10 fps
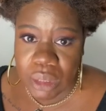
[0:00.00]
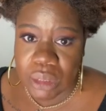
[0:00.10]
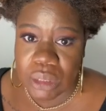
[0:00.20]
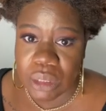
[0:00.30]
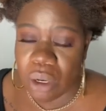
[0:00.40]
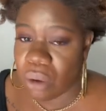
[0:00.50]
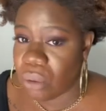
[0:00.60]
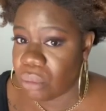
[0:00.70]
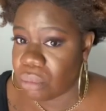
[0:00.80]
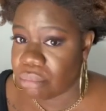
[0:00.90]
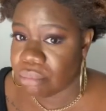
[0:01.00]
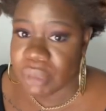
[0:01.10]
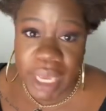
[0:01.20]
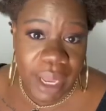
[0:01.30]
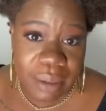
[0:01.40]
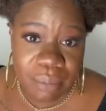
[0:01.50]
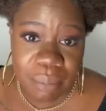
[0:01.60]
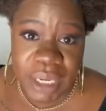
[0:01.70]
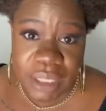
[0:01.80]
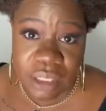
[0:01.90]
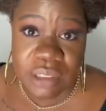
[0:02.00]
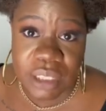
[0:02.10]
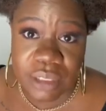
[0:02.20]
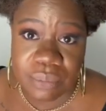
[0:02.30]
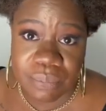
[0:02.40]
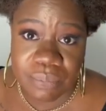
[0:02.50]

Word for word: So yeah, but it looks good.